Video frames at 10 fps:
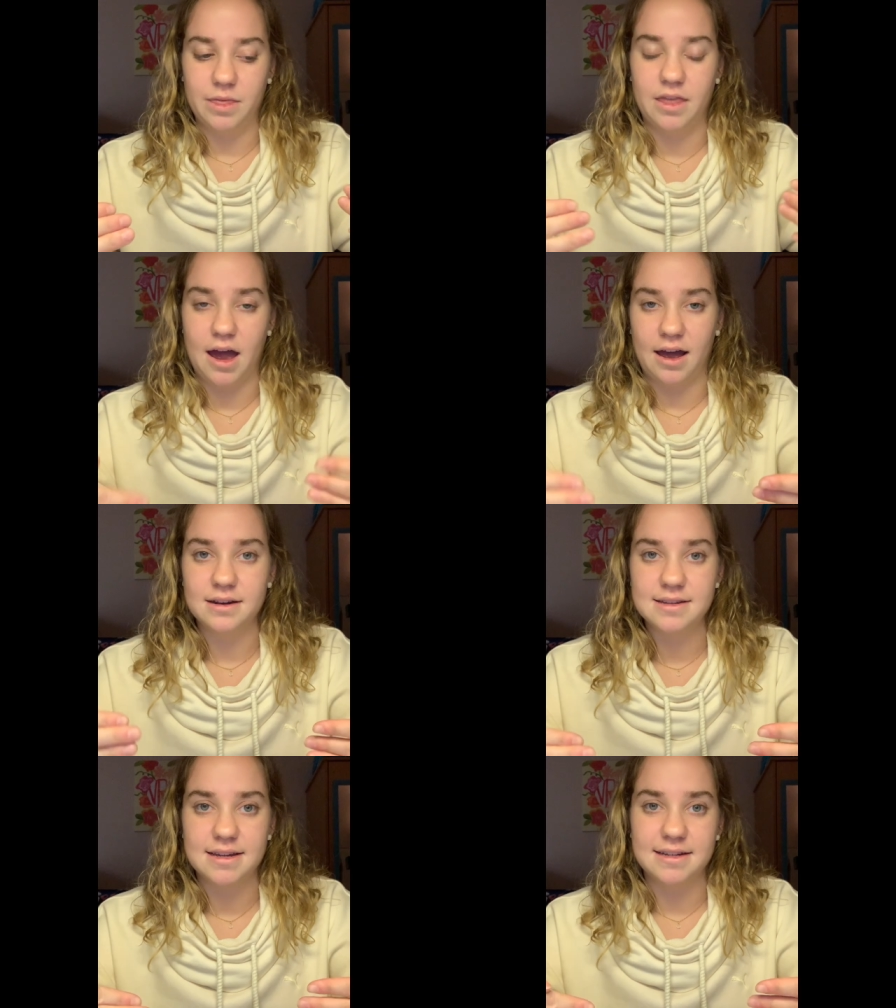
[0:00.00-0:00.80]

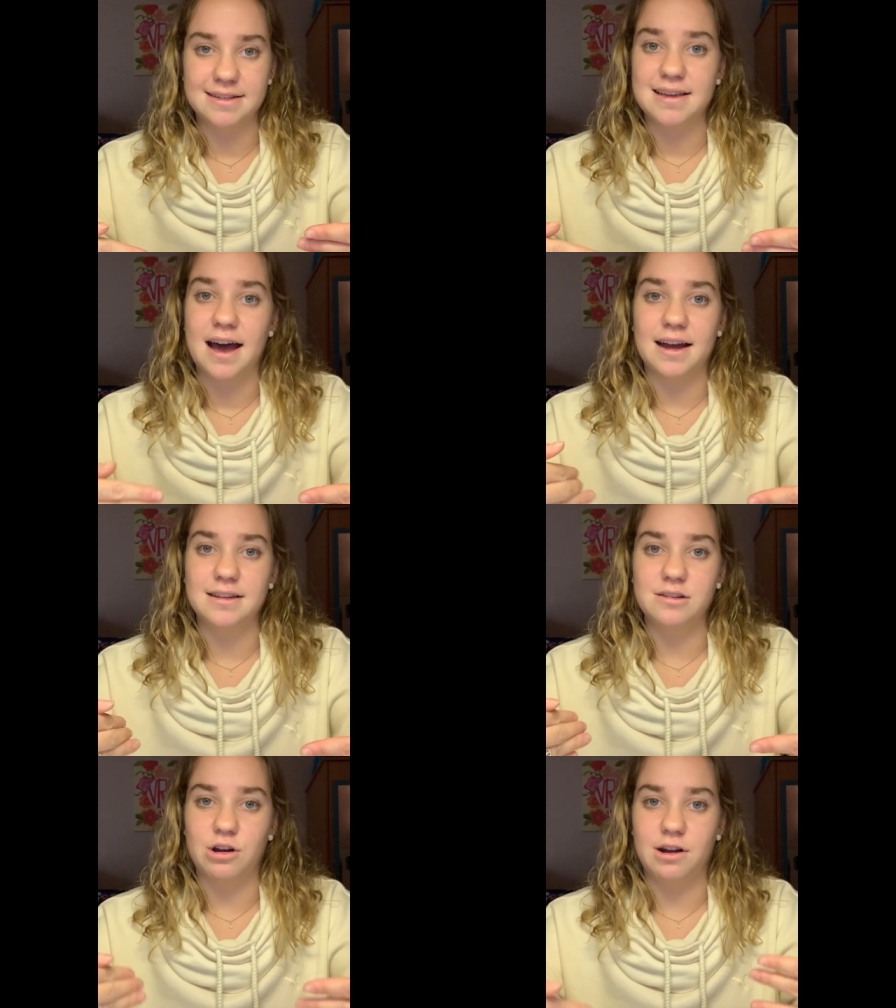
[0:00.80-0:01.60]
that is I
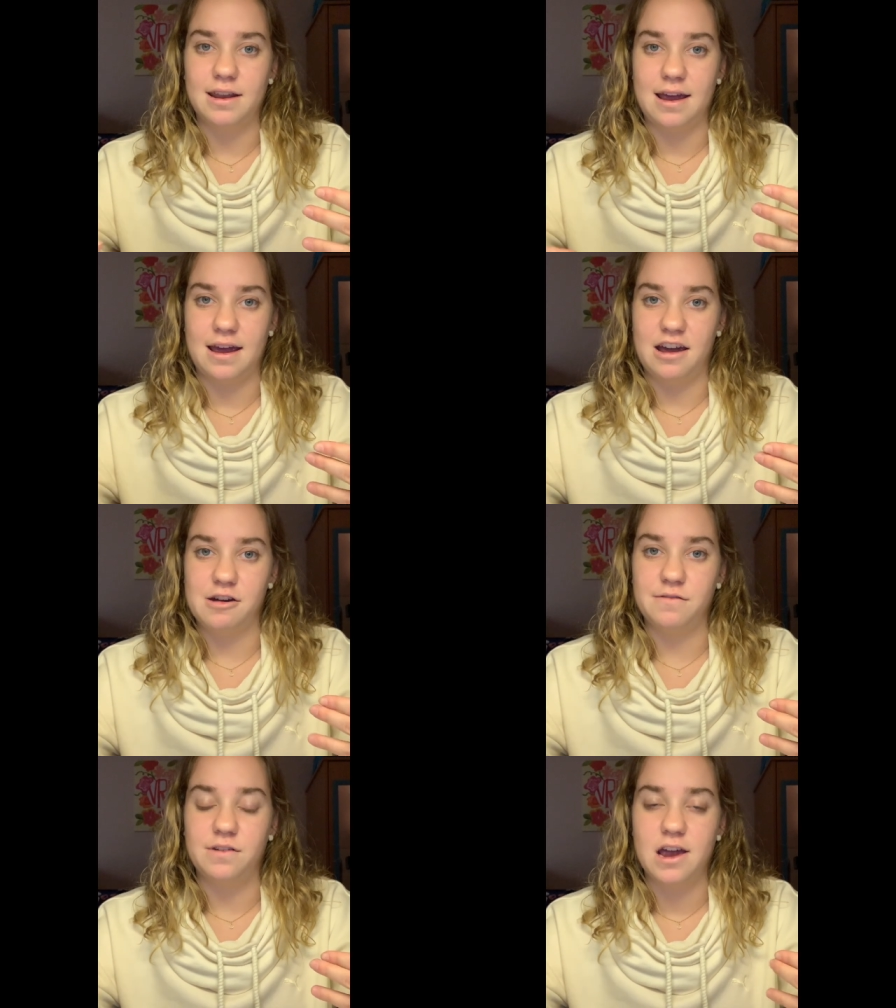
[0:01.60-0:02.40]
did not
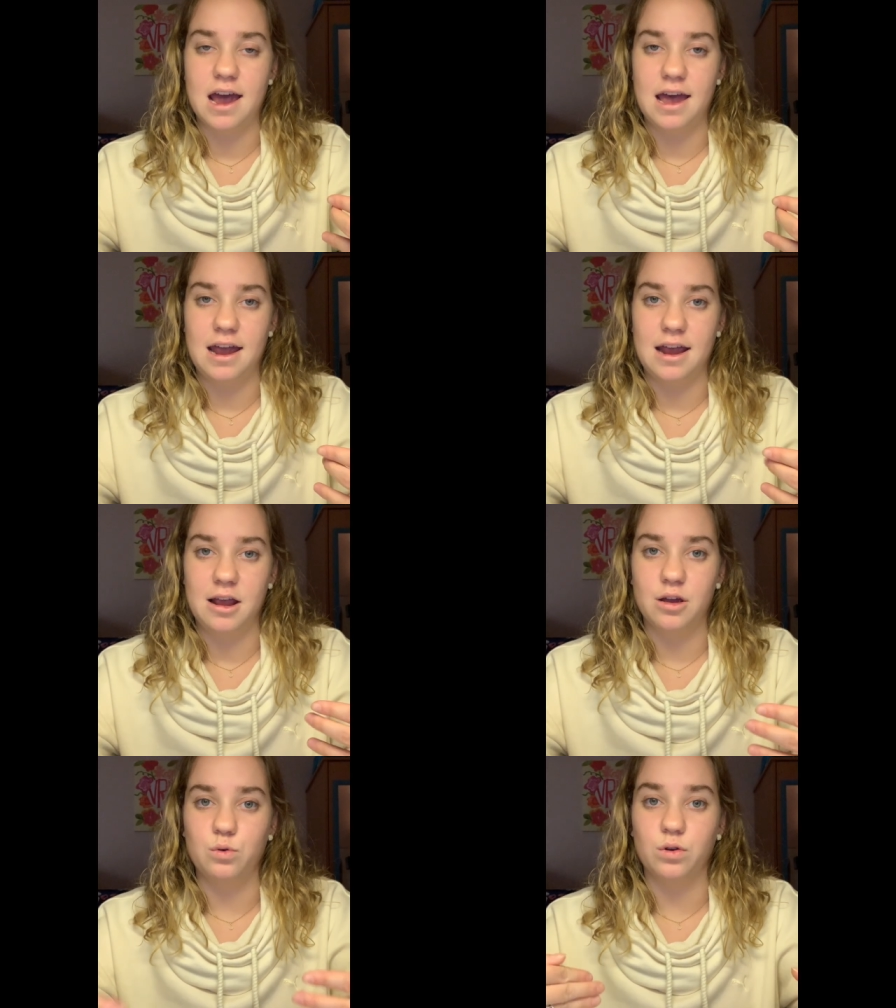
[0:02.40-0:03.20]
have
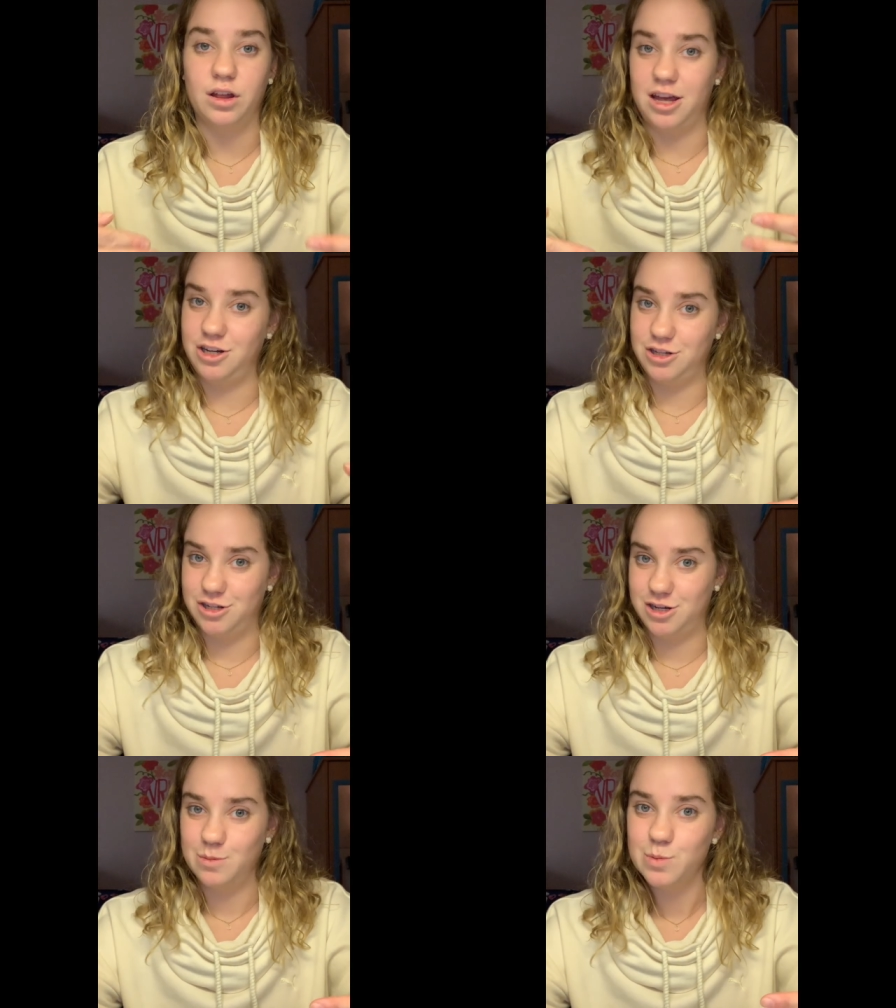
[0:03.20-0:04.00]
a
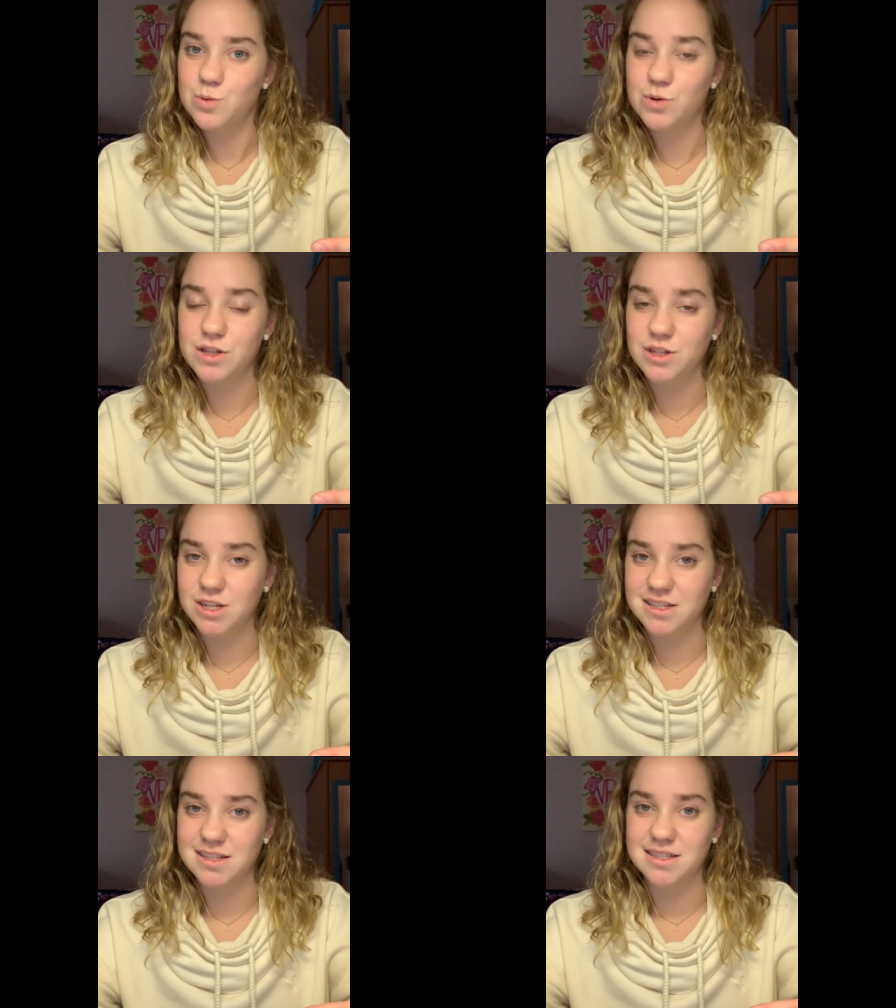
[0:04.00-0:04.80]
relationship with
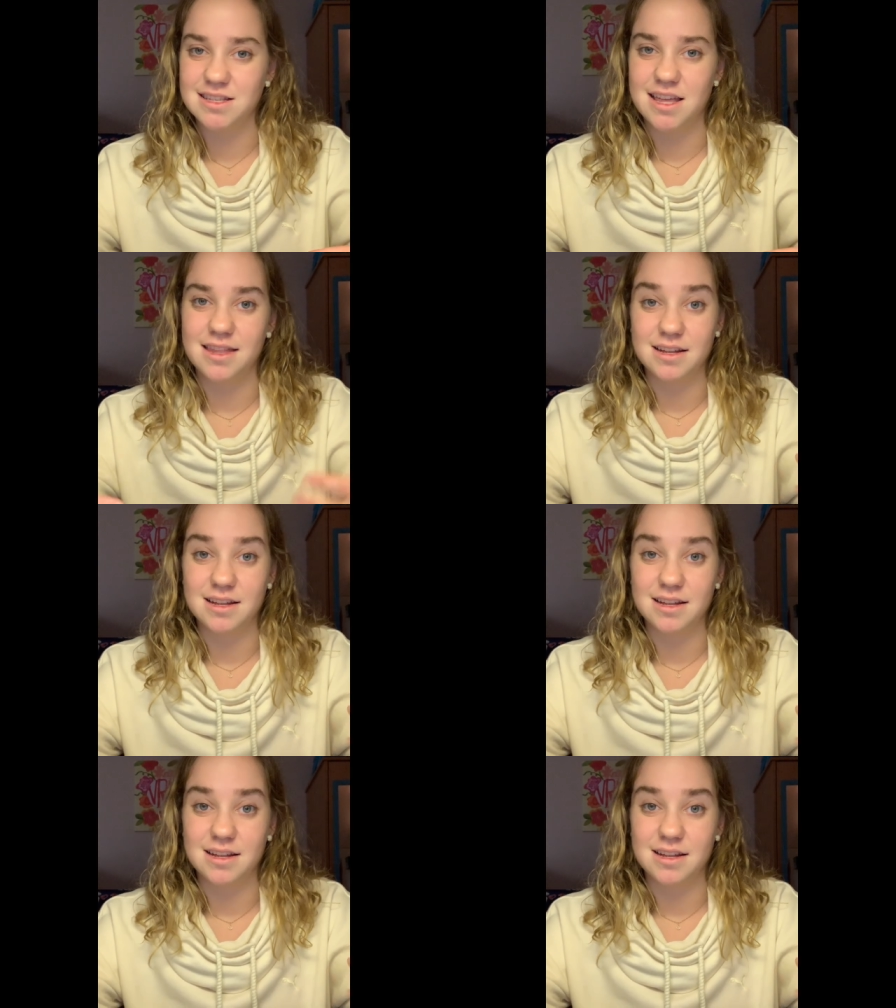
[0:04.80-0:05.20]
Jesus. And